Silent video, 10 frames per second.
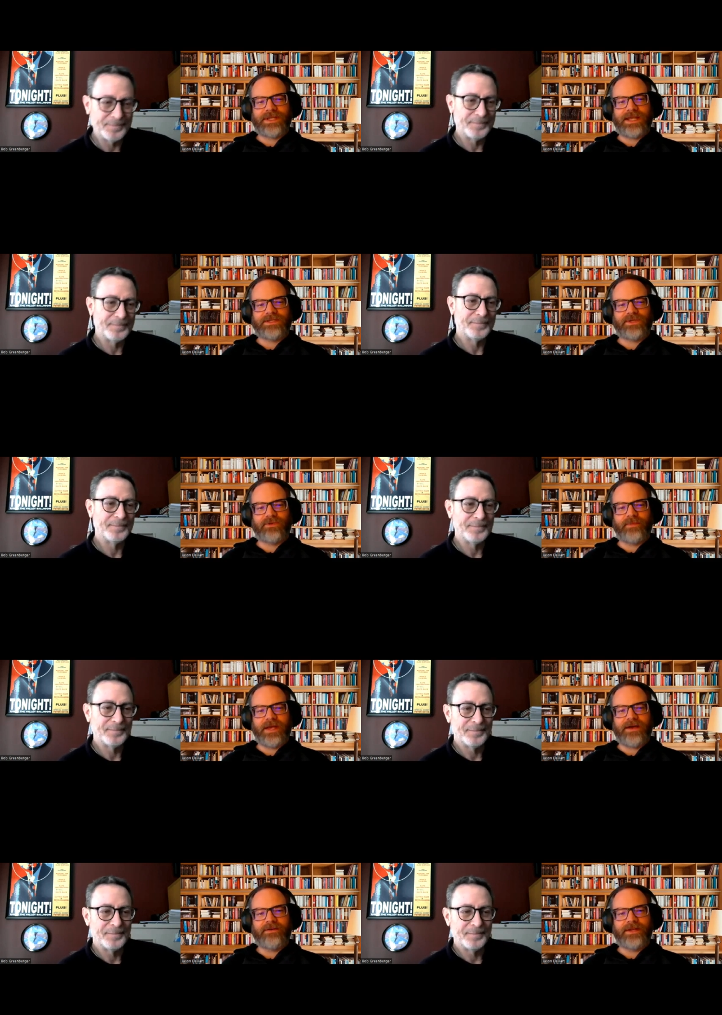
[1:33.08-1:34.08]
Speaker 1: to ask you
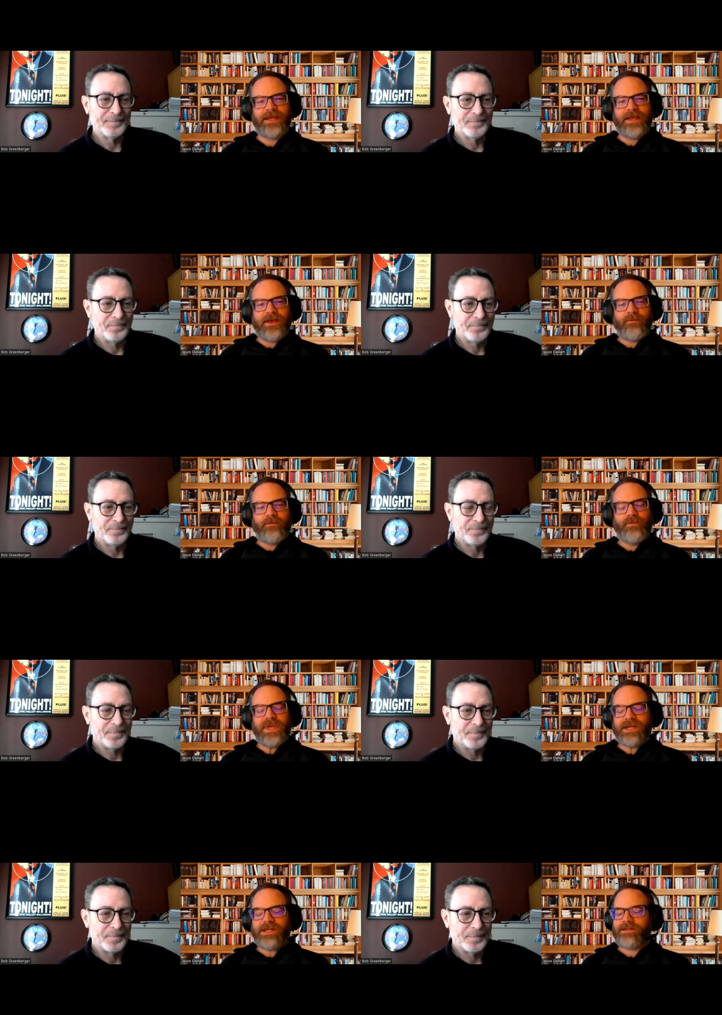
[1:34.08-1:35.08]
about
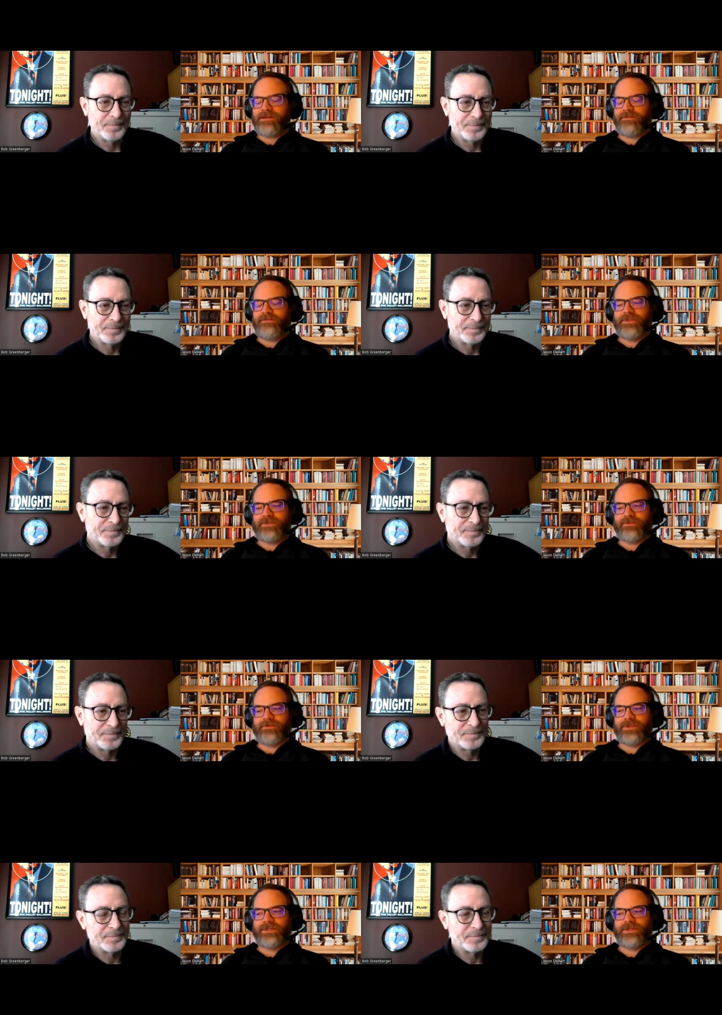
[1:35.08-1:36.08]
many of
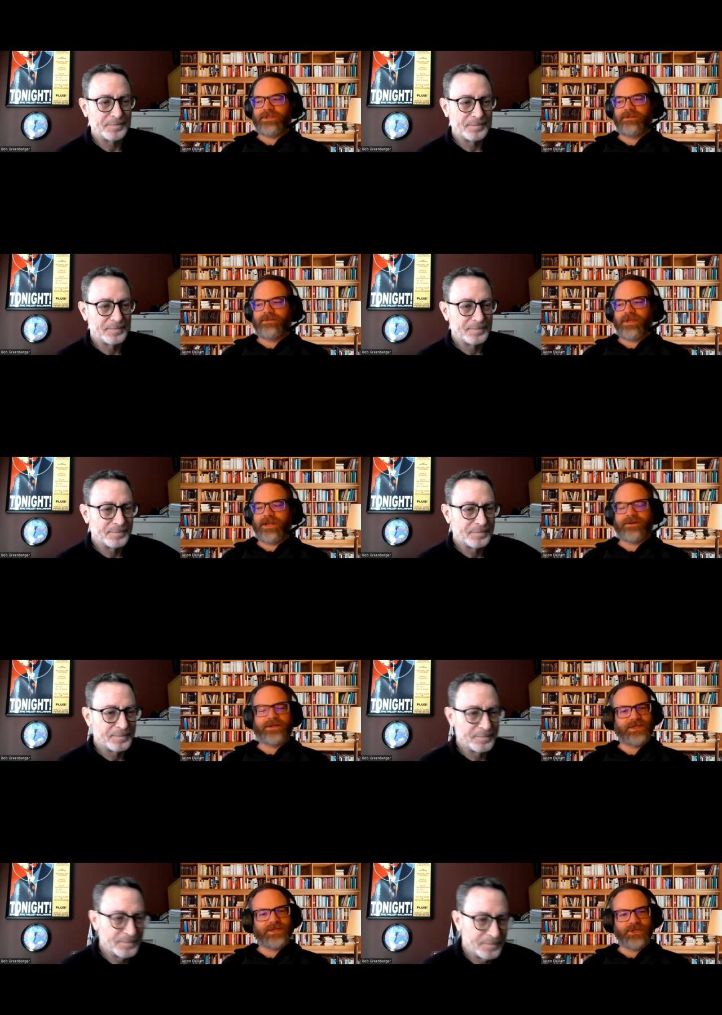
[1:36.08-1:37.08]
those
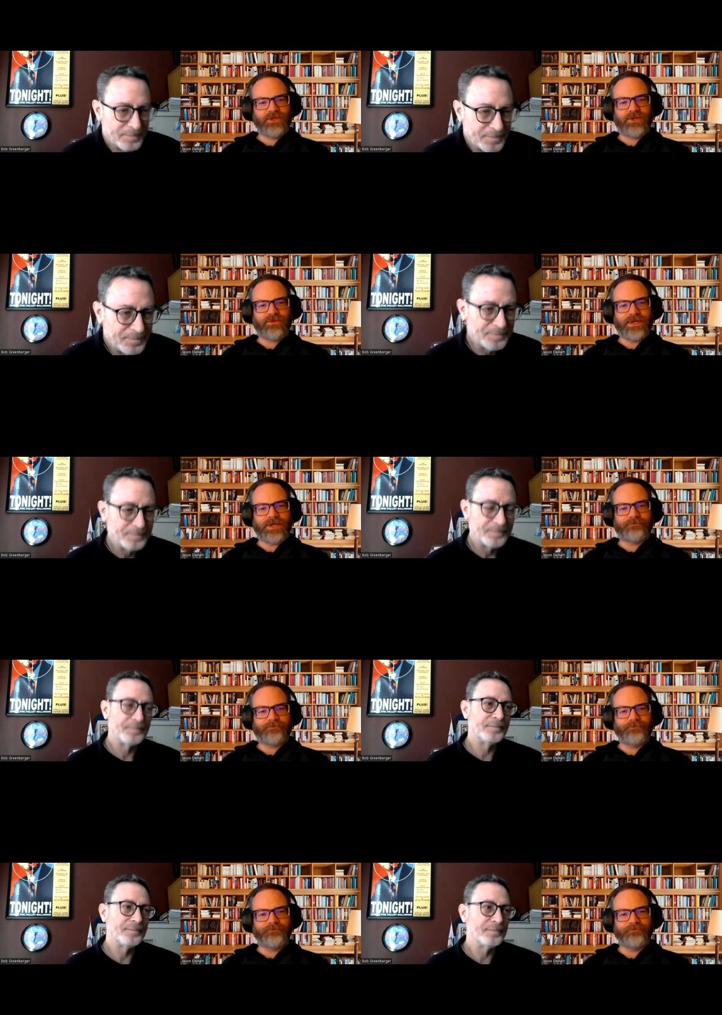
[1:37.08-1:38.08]
areas in your career.
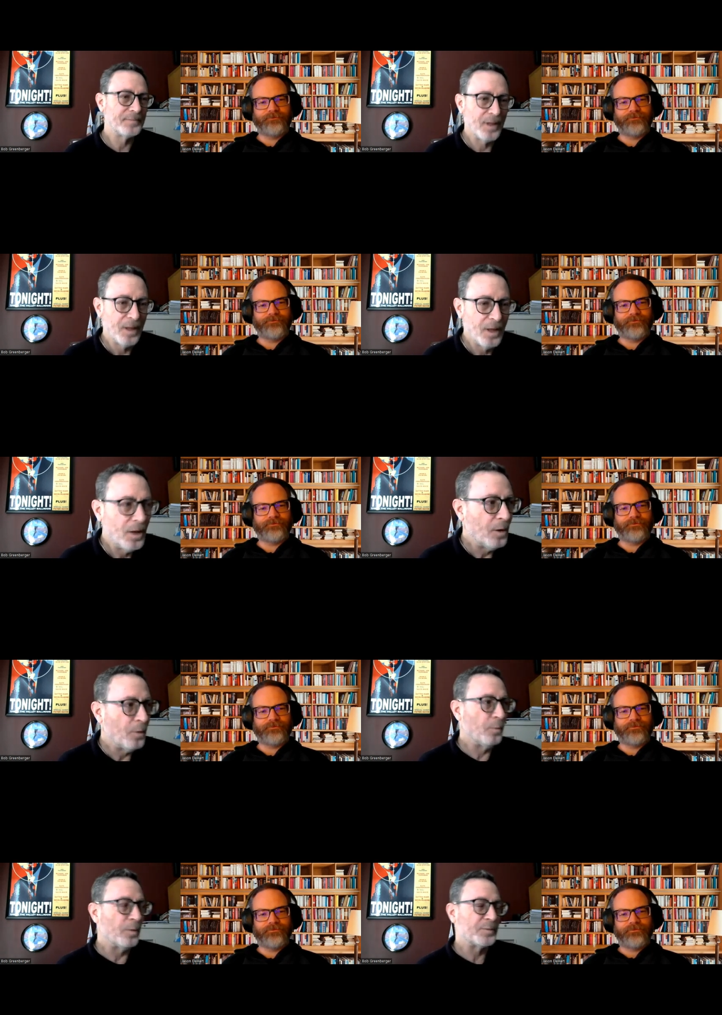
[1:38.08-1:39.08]

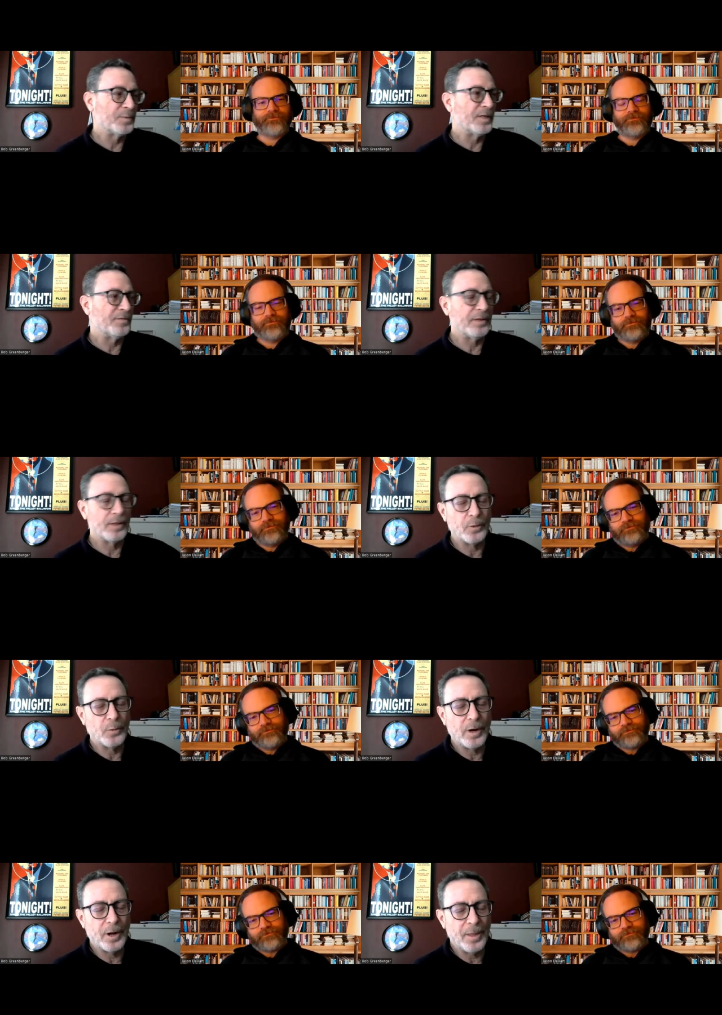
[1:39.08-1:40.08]
Speaker 2: What specifically do you
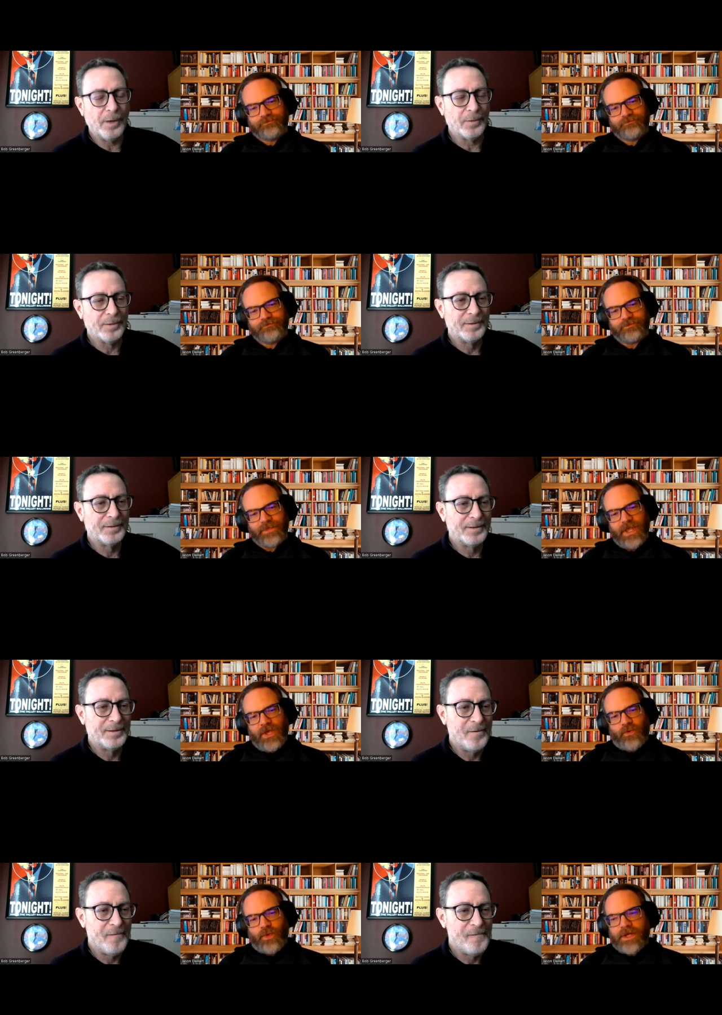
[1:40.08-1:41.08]
want to know?
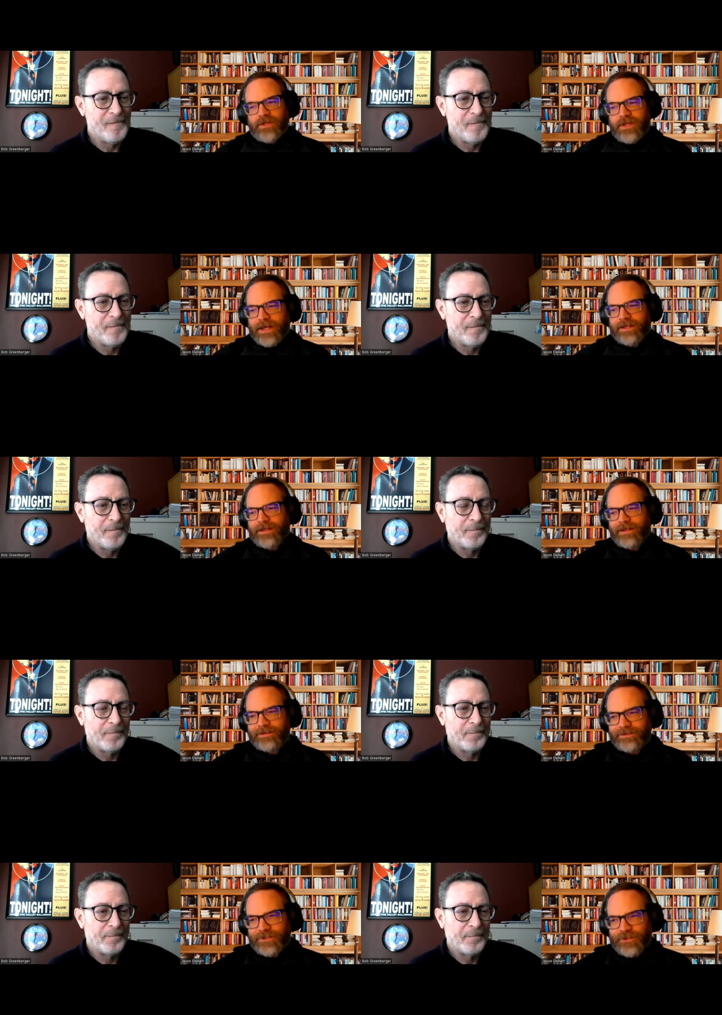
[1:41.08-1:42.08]
Speaker 1: Well, I,
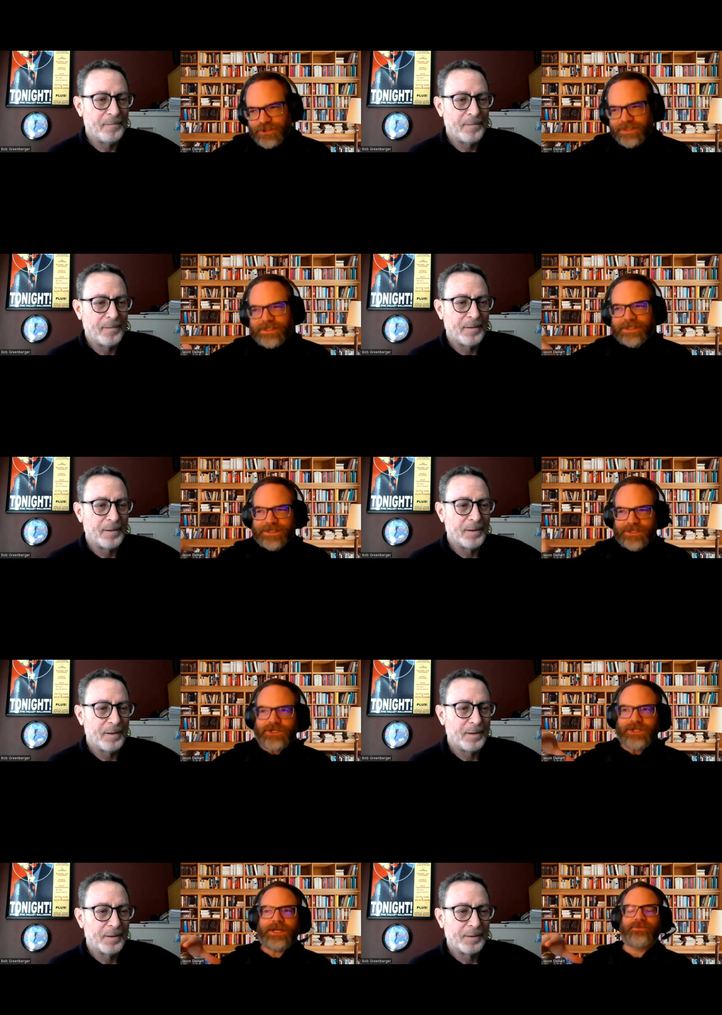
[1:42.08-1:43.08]
I, usually like to
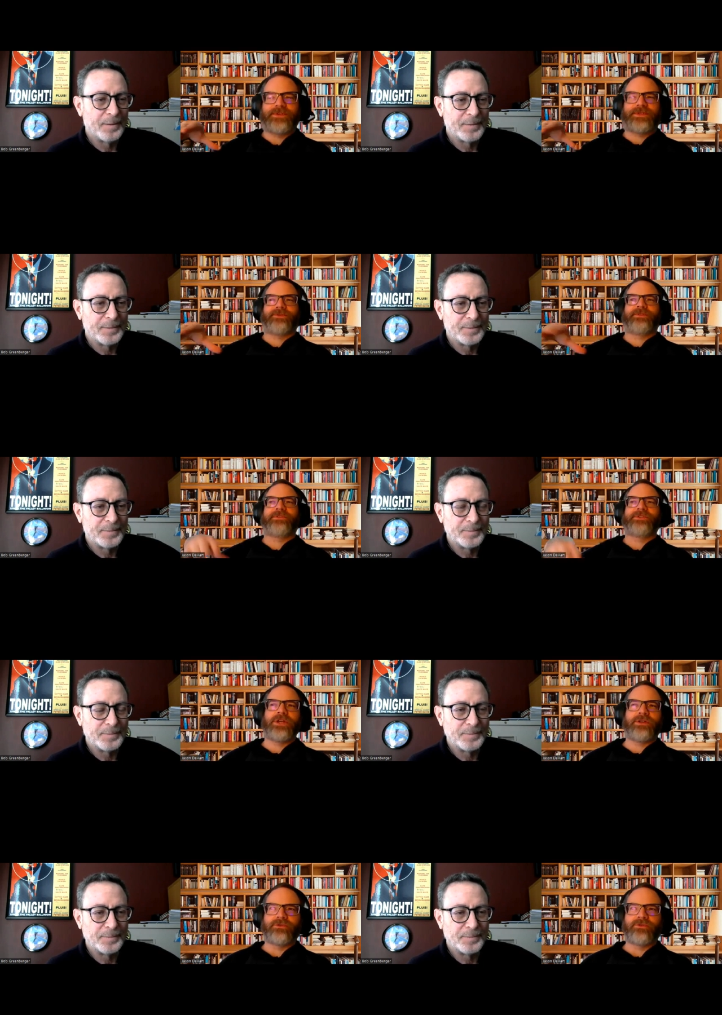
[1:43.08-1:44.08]
start out with sort of a
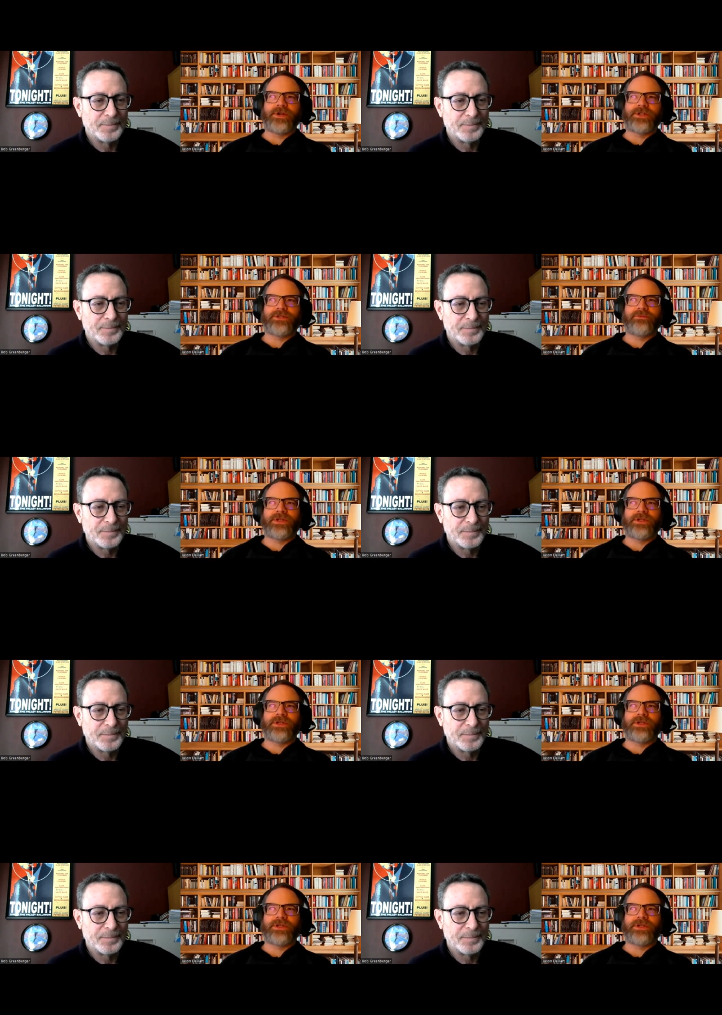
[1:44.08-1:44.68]
general question